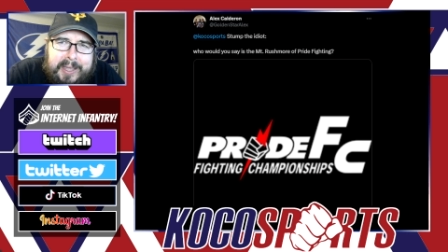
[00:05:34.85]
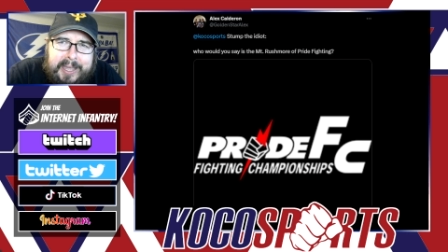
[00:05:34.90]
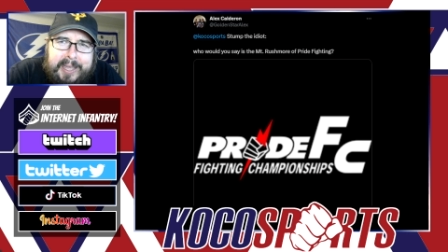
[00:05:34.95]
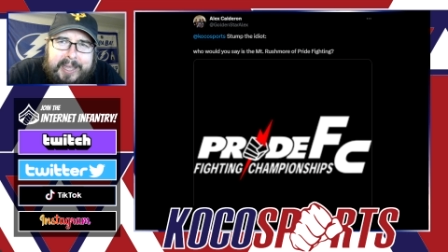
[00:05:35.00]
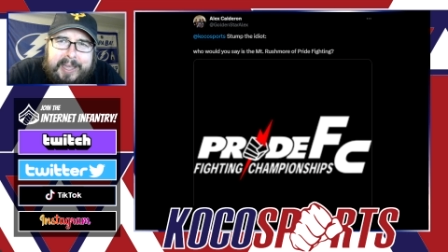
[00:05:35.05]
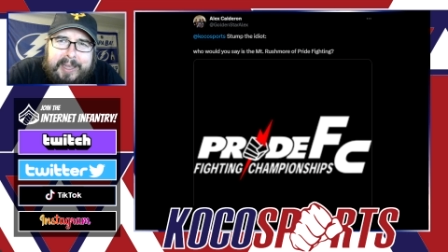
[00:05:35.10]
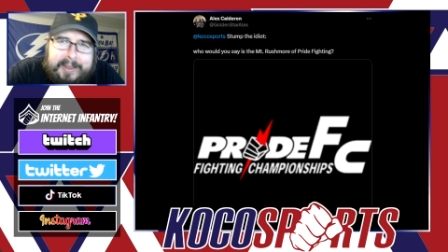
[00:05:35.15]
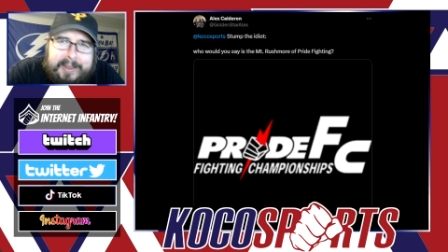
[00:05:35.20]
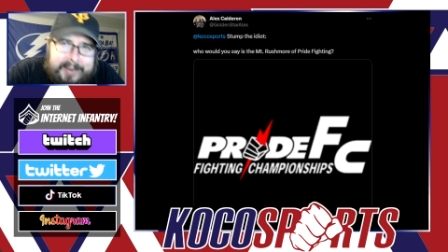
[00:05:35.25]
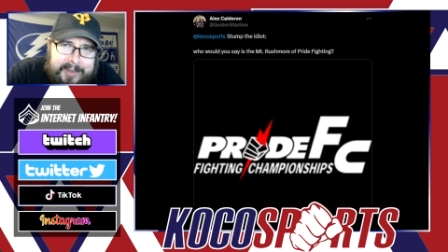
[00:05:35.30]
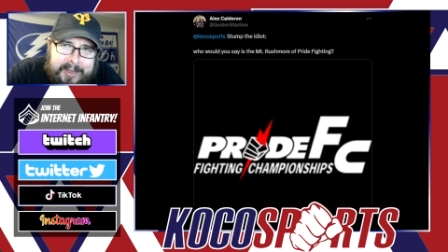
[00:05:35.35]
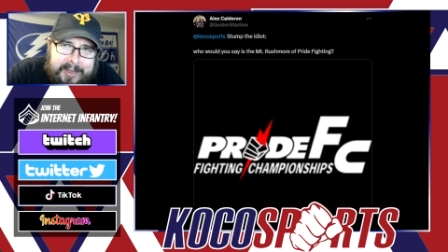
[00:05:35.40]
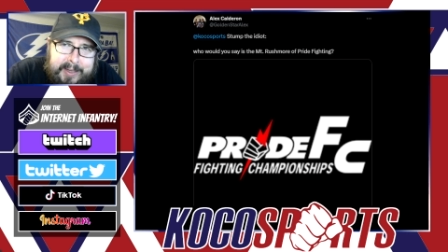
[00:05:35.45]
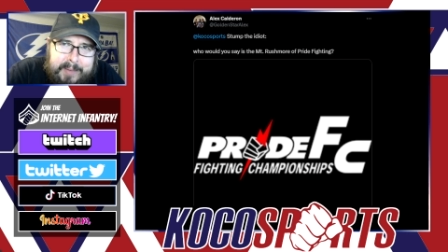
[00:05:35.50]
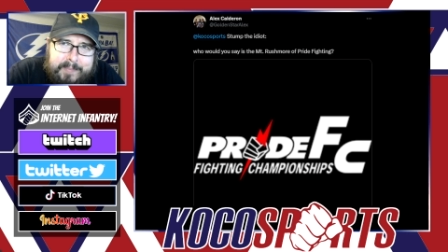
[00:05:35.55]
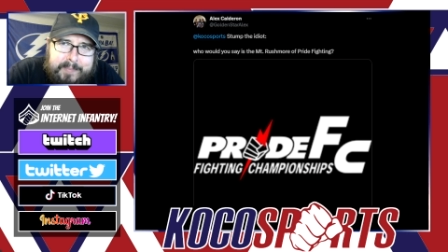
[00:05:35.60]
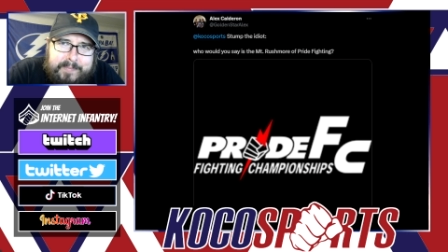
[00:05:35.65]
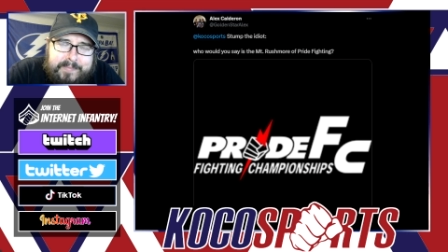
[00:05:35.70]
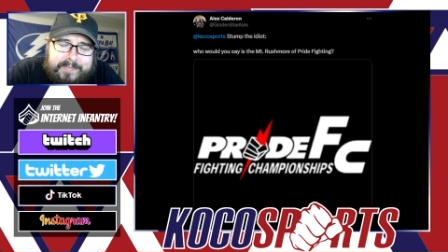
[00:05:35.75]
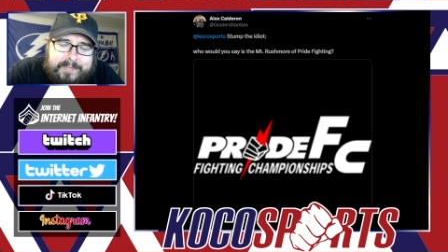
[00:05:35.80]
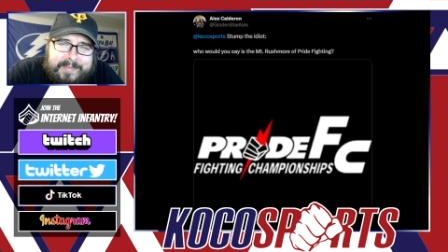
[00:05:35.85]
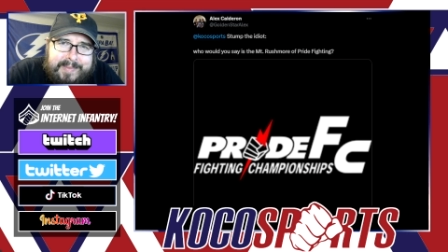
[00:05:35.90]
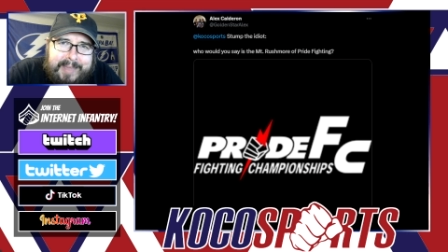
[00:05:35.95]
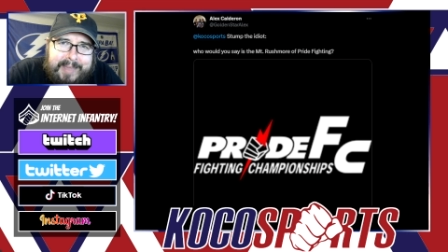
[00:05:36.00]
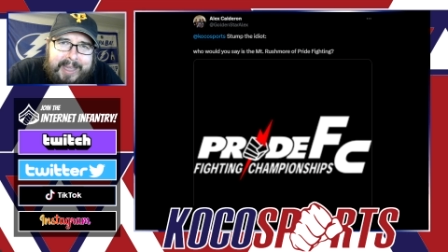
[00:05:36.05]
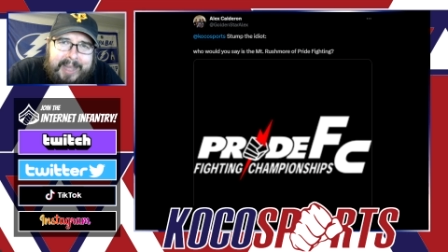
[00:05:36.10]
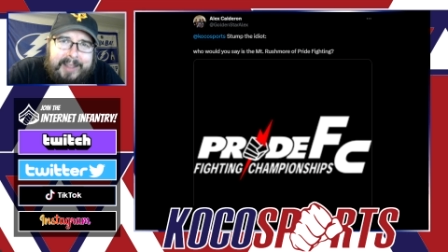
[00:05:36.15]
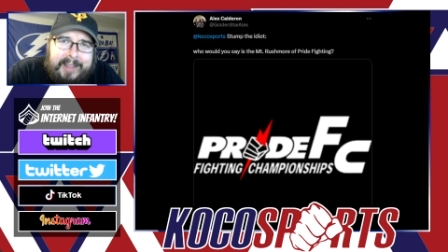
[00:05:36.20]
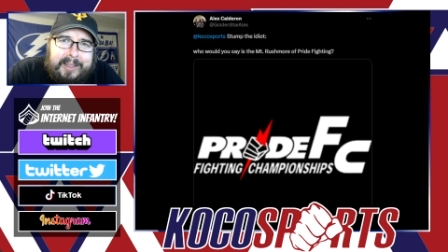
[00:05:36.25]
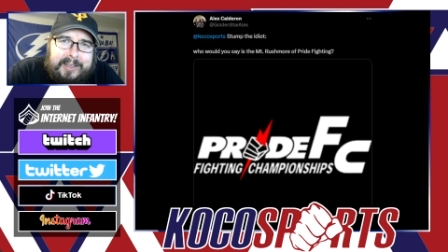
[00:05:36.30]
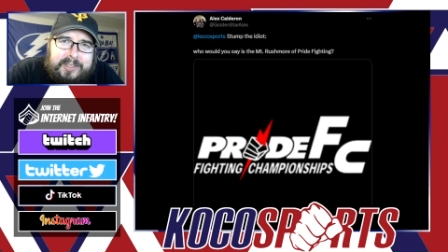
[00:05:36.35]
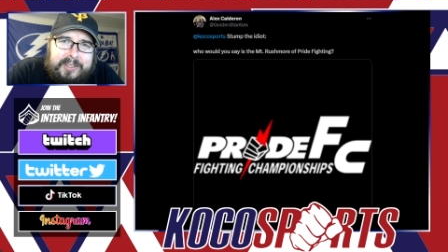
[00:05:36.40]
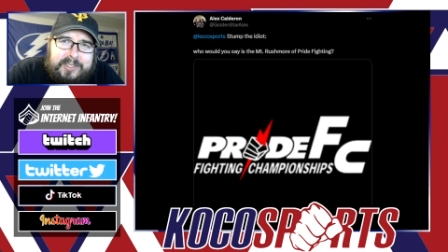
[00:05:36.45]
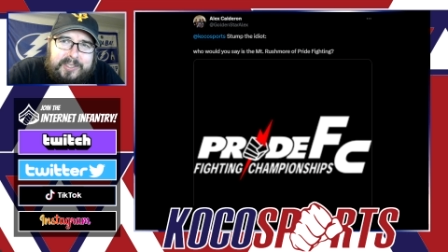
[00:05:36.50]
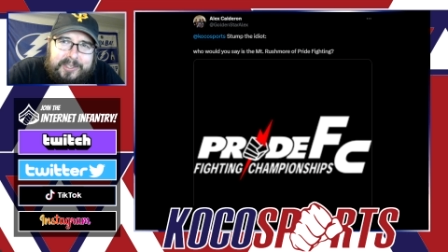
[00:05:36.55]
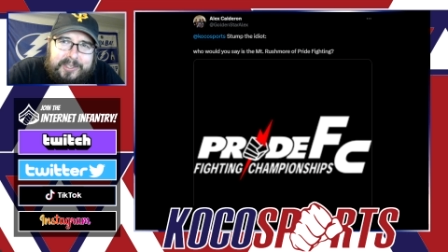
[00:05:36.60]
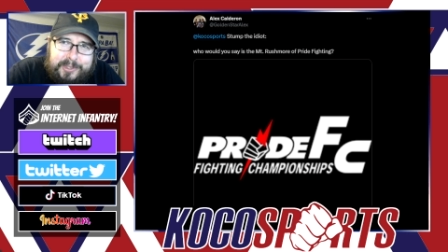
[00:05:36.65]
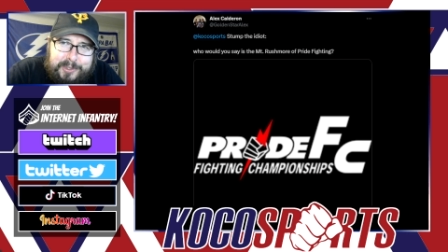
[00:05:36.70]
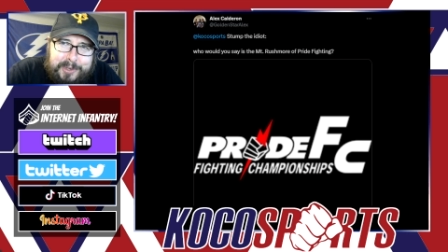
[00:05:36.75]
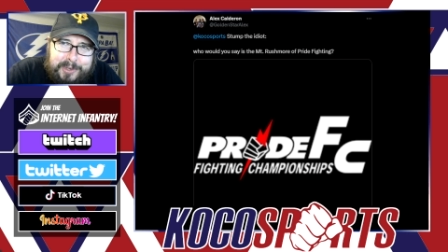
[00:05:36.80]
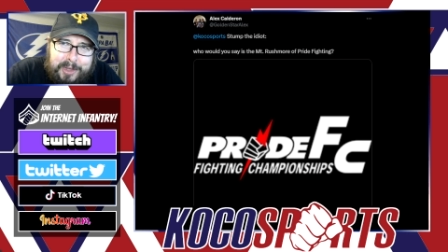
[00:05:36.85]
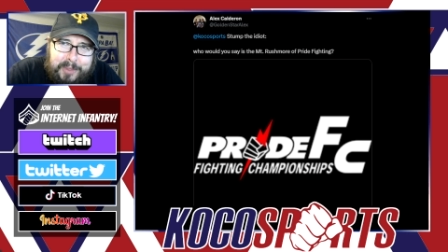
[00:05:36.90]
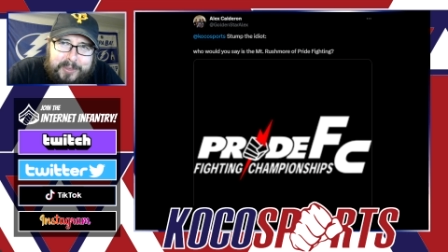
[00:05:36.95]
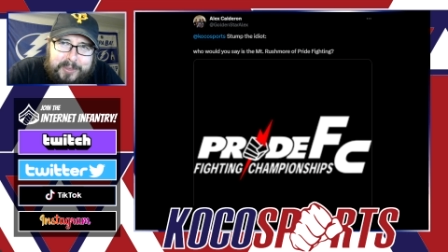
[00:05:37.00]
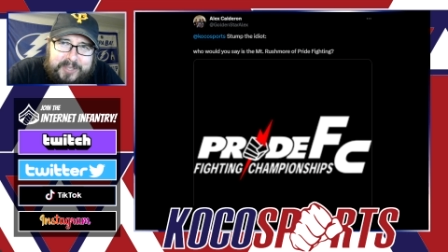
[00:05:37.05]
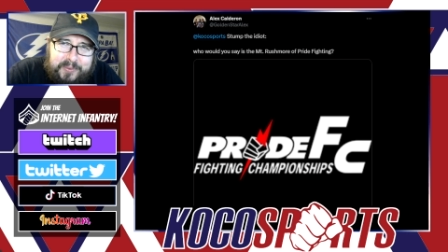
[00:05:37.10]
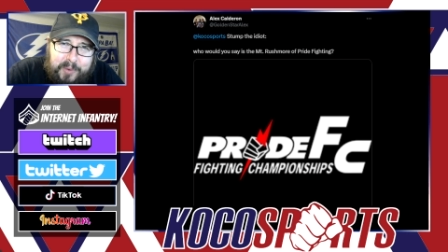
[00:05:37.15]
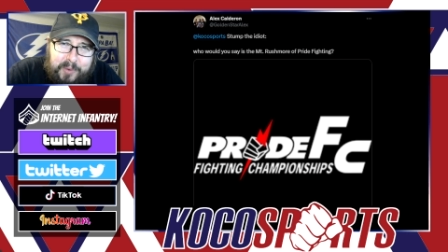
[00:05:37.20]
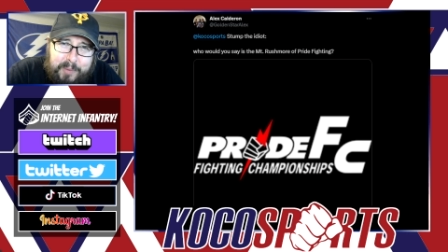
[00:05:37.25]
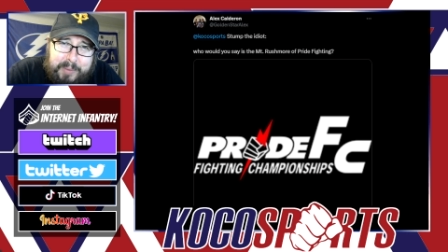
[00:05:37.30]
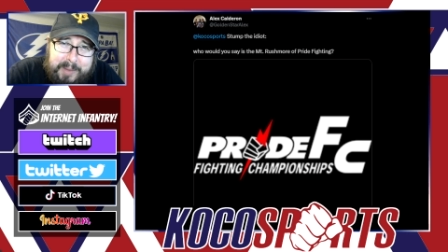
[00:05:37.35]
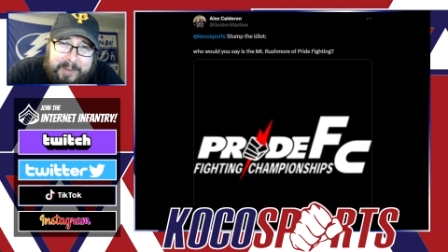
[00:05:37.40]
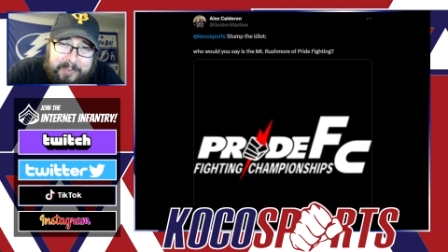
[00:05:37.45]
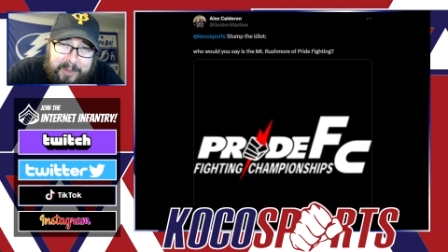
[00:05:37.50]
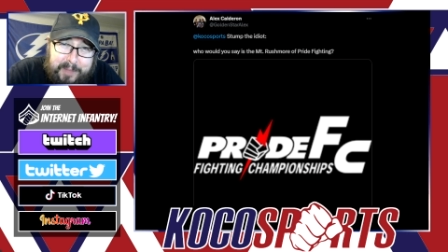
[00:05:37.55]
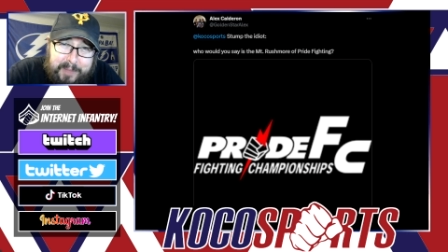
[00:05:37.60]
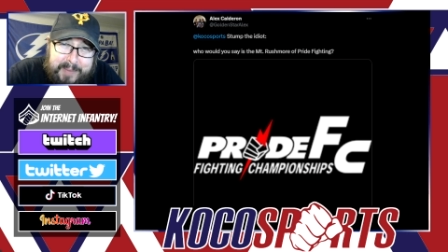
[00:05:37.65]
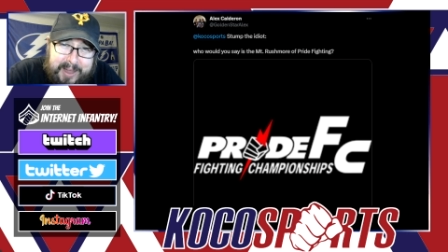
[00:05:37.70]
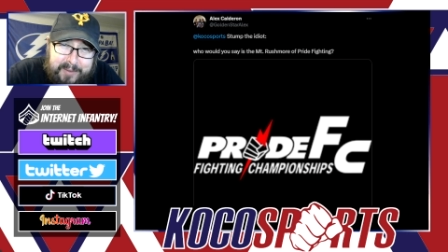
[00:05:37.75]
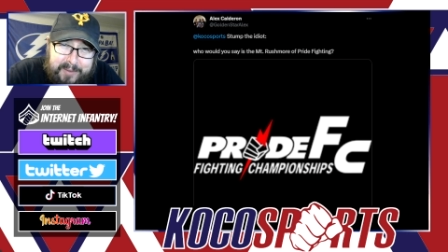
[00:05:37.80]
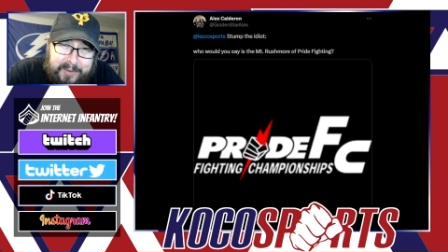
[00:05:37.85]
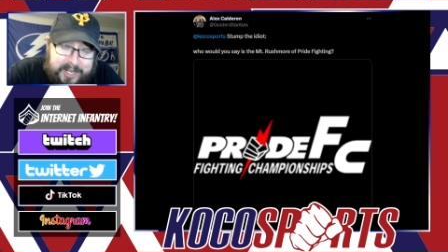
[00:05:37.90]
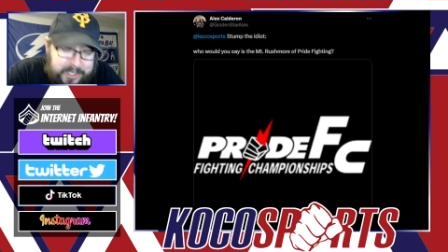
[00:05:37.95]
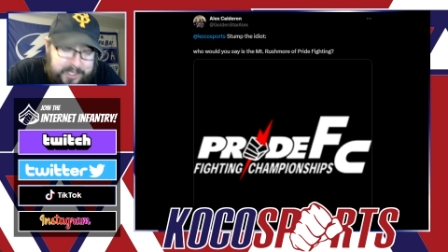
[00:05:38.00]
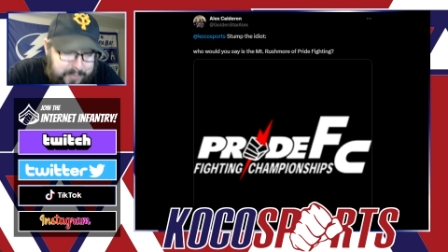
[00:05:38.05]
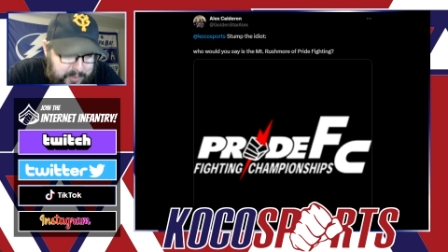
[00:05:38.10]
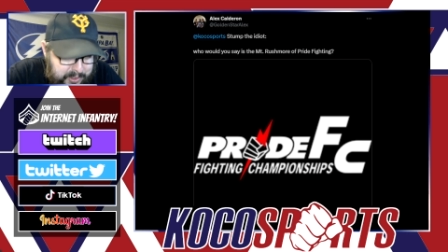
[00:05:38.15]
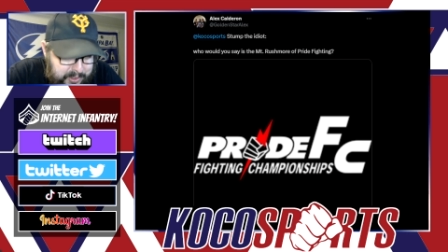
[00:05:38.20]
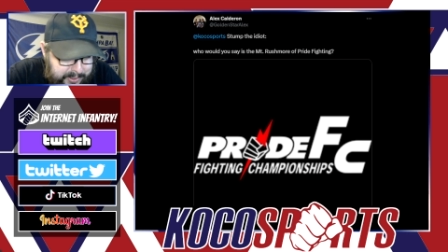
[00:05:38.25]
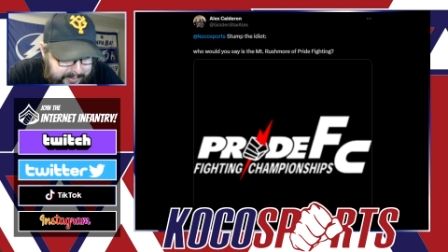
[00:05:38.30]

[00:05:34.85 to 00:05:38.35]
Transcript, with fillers: And Alex, did you know there was 4 people on Mount Rushmore?